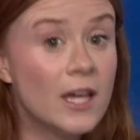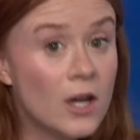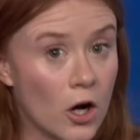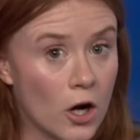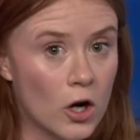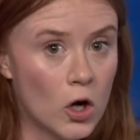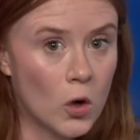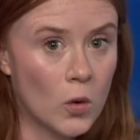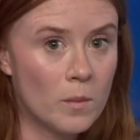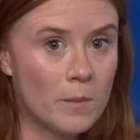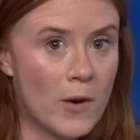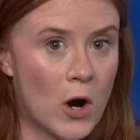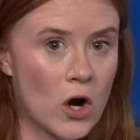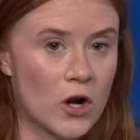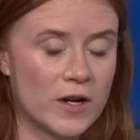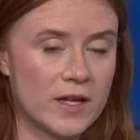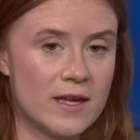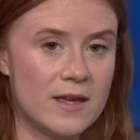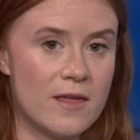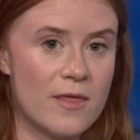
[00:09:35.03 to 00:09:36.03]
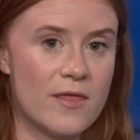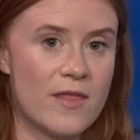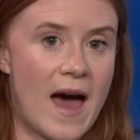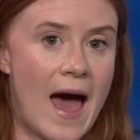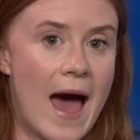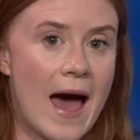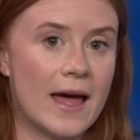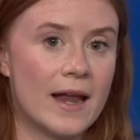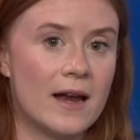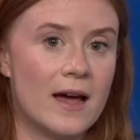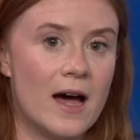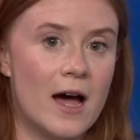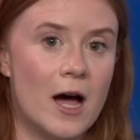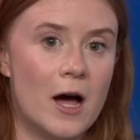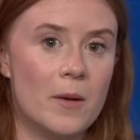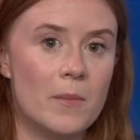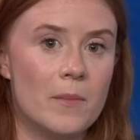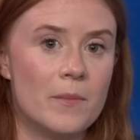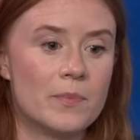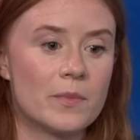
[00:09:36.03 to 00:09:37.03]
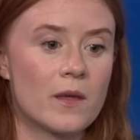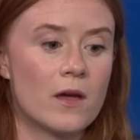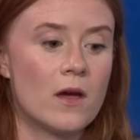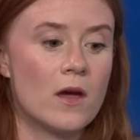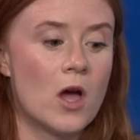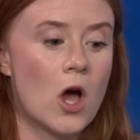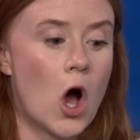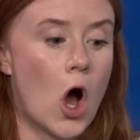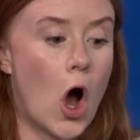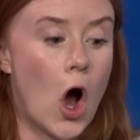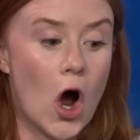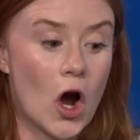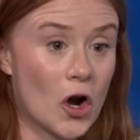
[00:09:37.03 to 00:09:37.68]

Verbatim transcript: in our own party that um, yeah.